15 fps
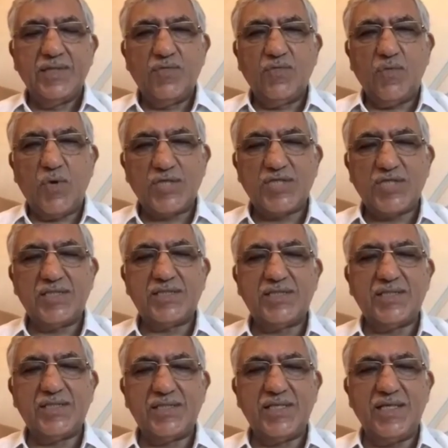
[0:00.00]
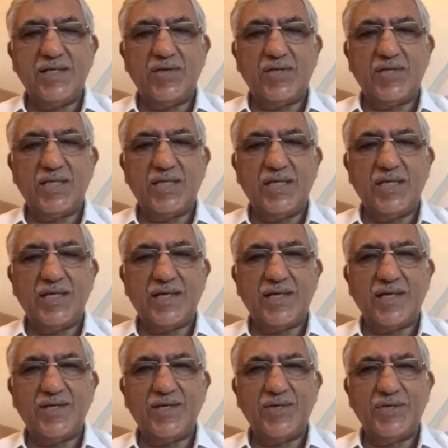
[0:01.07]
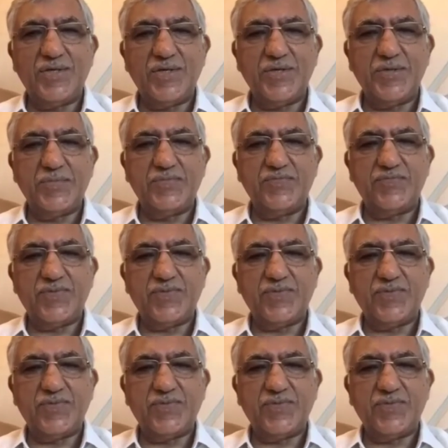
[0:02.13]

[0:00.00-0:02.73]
watch the surgery on the YouTube,